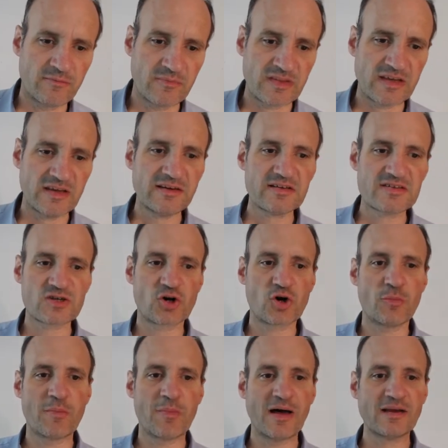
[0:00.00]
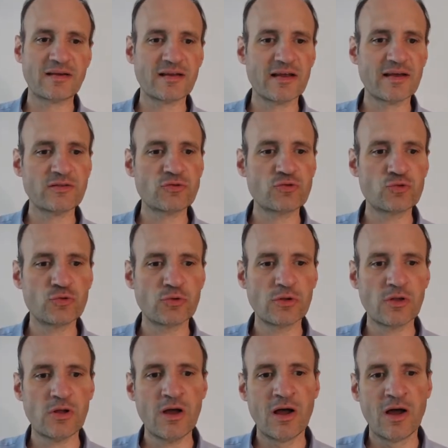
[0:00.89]
is a command line tool,
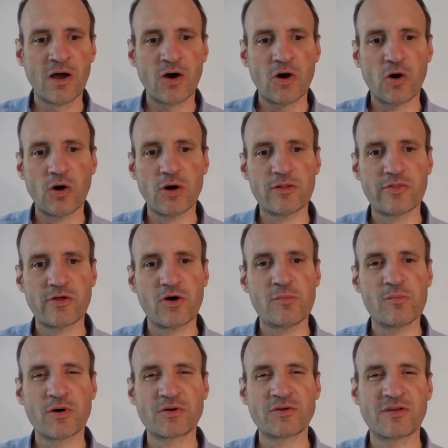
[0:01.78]
although modern